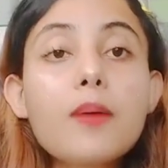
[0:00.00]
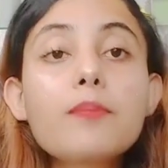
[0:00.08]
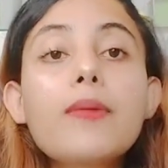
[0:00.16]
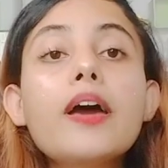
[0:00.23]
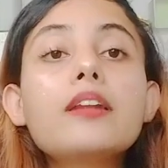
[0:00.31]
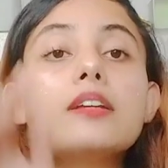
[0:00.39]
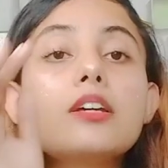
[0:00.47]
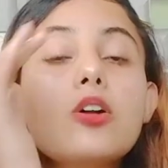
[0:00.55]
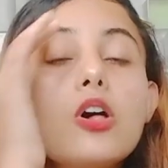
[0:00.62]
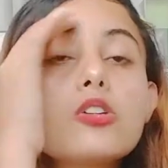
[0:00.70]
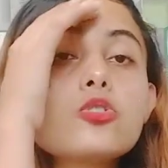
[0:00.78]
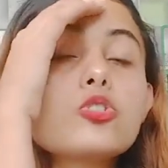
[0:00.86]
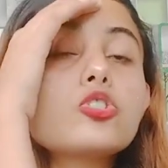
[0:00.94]
And it
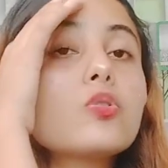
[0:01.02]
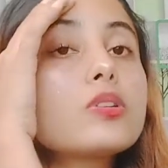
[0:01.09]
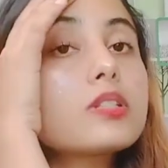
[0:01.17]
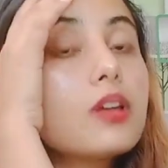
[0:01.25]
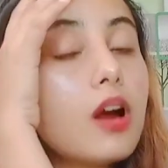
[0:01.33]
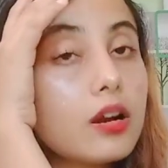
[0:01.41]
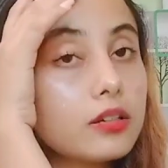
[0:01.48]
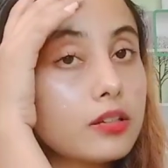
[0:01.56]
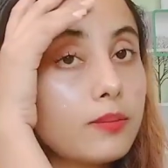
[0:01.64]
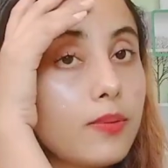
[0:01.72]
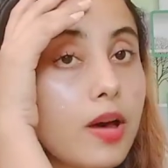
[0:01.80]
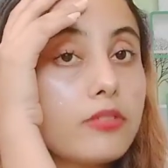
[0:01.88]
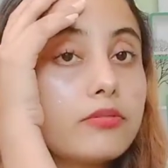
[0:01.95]
also shows Karka
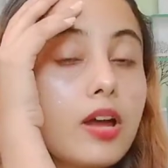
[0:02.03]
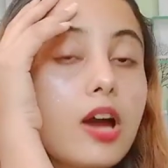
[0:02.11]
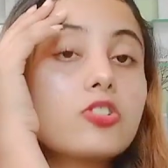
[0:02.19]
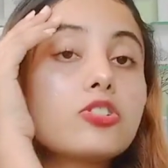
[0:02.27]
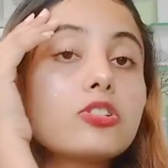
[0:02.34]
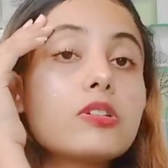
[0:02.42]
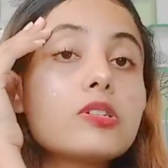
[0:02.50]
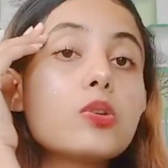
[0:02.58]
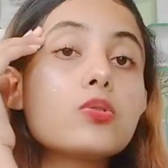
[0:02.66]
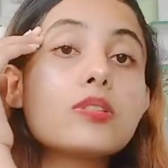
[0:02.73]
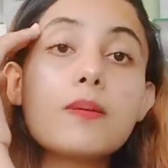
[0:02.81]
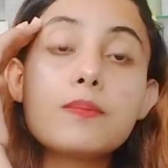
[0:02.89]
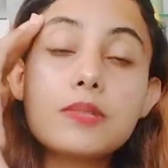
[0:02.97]
Bhav Nashi, so
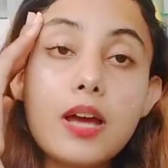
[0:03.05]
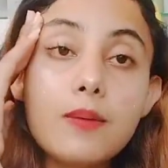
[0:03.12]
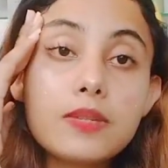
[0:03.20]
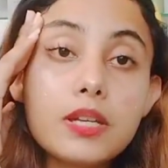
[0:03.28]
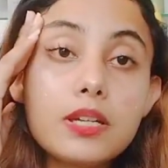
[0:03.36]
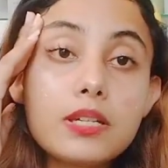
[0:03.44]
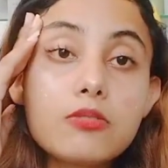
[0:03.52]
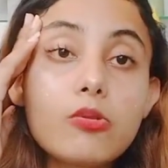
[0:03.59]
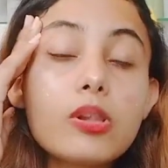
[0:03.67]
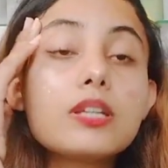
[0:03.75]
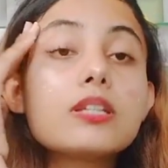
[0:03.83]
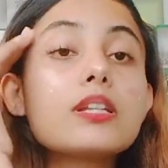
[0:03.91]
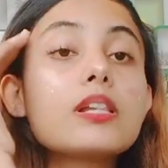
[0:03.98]
sometimes it
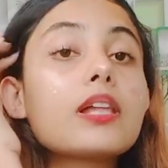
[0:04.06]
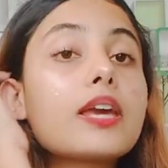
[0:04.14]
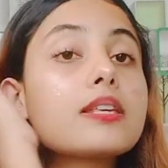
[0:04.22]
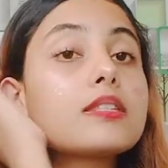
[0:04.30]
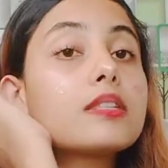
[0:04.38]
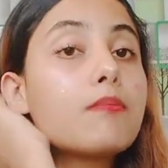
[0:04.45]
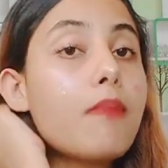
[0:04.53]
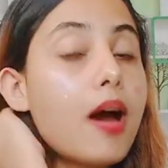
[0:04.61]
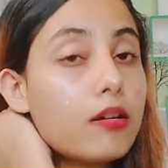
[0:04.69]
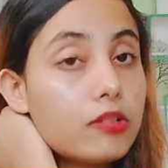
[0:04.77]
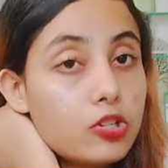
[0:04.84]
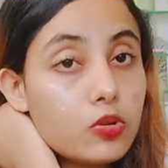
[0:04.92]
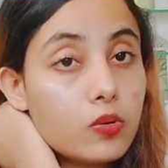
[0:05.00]
really delays the
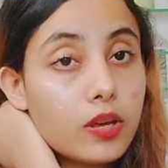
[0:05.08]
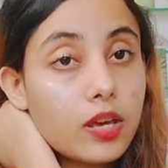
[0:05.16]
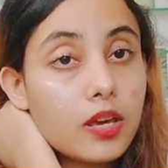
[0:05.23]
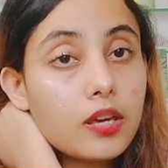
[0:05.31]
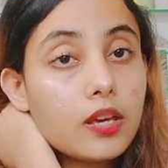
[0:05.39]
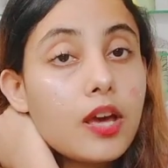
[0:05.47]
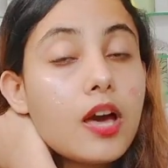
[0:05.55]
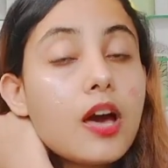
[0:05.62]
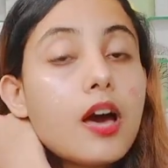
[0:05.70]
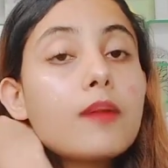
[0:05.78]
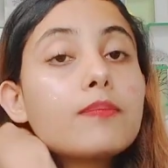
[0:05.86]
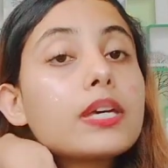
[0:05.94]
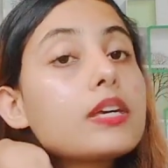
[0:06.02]
marriage, okay.
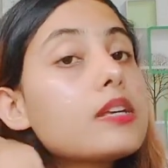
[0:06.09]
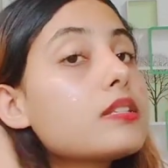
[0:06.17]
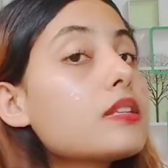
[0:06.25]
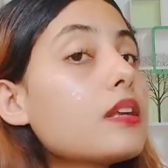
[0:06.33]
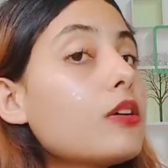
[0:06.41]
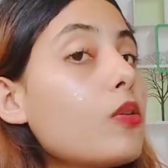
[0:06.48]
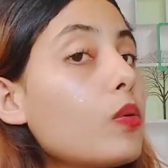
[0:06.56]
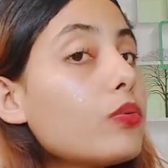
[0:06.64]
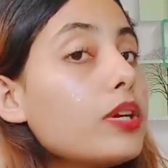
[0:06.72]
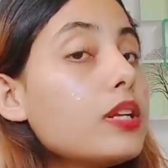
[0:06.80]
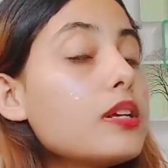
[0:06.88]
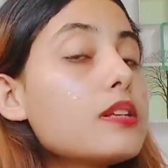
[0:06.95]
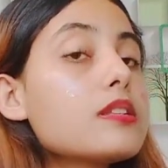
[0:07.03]
Because
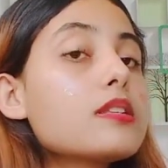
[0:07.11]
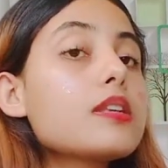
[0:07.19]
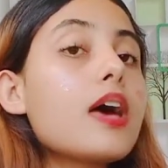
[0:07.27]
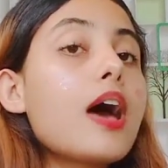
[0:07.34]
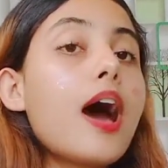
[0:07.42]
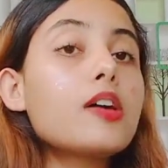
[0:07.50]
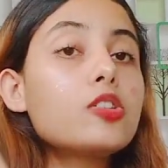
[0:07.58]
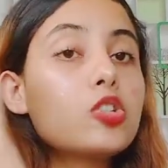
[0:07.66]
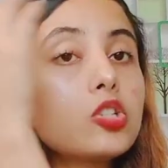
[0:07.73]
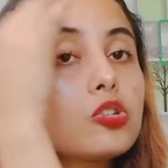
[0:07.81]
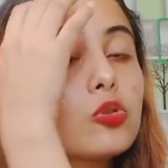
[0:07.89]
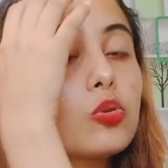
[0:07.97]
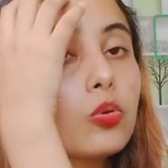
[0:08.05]
Venus has
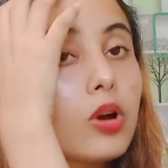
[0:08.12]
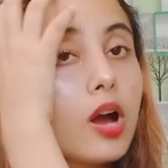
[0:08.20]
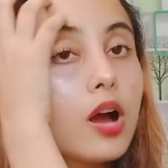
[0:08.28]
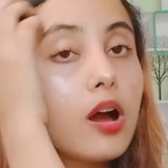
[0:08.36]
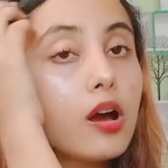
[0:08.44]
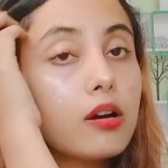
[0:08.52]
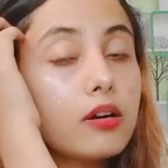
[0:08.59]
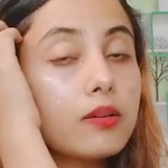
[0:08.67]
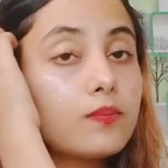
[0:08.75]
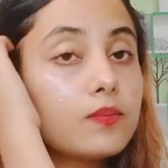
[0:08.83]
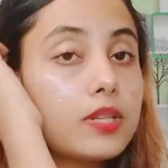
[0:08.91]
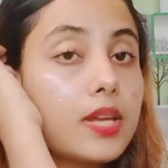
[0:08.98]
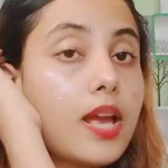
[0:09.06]
to
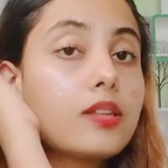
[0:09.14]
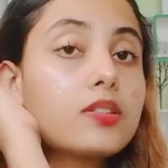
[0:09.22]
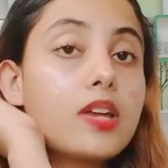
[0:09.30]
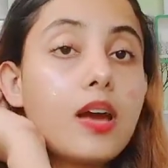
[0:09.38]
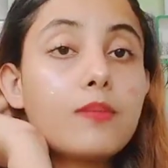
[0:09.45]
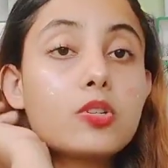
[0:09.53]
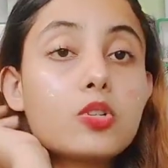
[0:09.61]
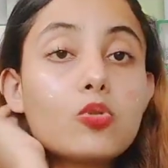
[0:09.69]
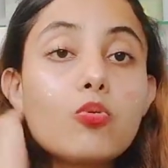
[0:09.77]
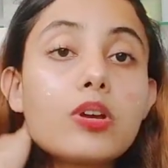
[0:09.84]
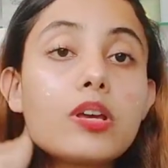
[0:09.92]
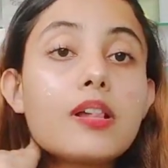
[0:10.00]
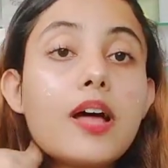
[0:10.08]
takes times to
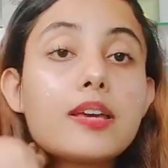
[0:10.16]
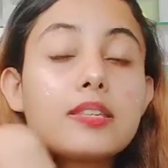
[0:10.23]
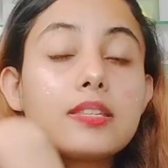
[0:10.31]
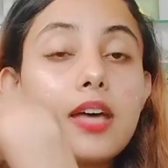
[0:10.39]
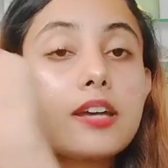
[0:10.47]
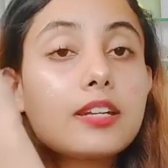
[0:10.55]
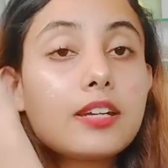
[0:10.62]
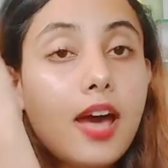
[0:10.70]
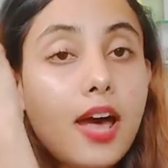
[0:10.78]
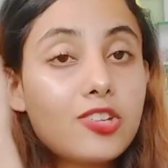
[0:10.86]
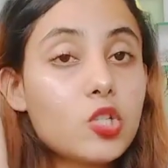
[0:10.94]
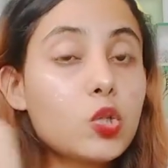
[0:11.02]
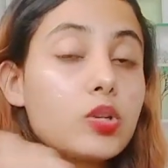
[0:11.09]
realize that it
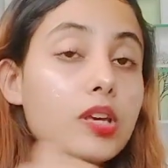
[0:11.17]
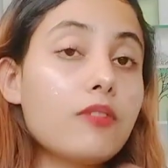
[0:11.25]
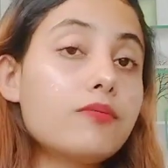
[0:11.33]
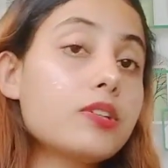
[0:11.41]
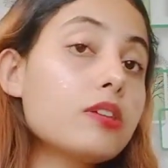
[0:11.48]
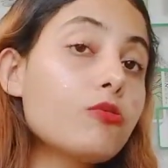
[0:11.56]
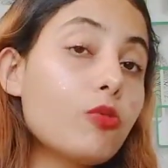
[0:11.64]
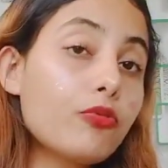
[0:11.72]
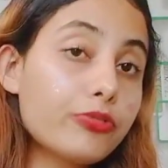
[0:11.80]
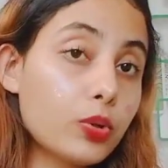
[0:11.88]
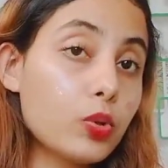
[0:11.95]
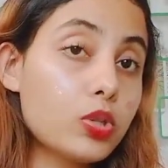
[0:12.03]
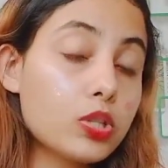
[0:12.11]
has to give the
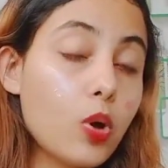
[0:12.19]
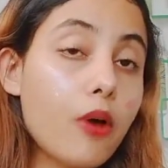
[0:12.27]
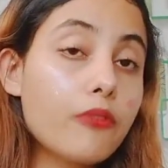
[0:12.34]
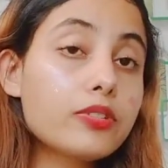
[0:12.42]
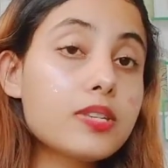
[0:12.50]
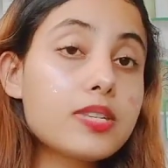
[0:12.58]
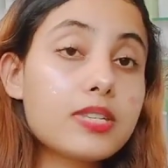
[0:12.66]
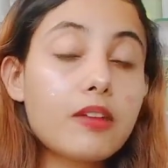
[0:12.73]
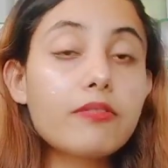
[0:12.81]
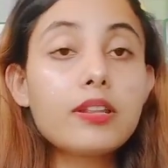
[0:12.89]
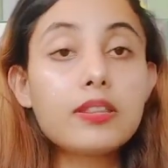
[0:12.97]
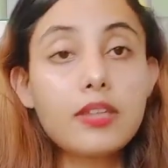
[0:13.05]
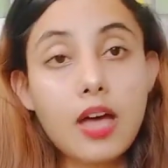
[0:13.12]
fruits of the
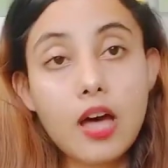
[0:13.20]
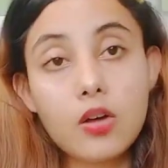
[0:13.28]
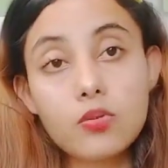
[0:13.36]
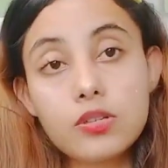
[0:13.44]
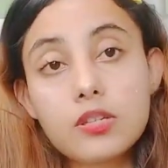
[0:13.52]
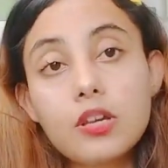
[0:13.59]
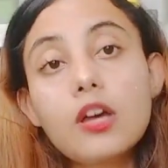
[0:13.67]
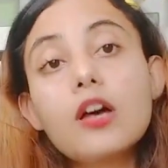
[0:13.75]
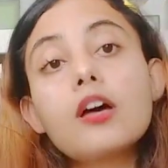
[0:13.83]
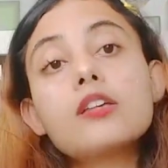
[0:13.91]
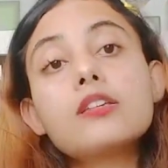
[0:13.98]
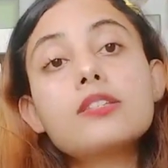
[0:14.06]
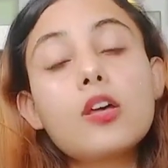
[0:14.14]
seventh house.
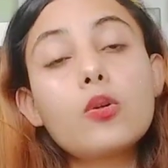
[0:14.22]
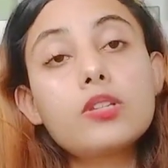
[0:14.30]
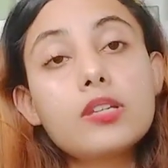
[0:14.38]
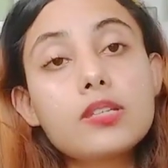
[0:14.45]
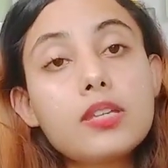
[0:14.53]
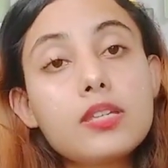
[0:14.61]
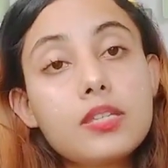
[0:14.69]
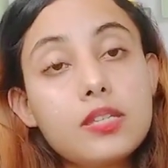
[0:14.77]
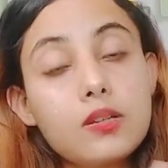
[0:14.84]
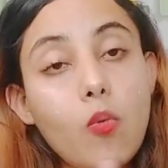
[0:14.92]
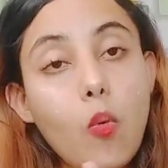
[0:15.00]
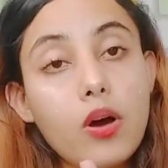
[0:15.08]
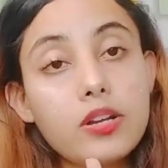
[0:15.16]
So this is
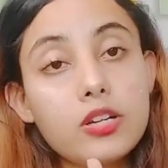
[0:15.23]
what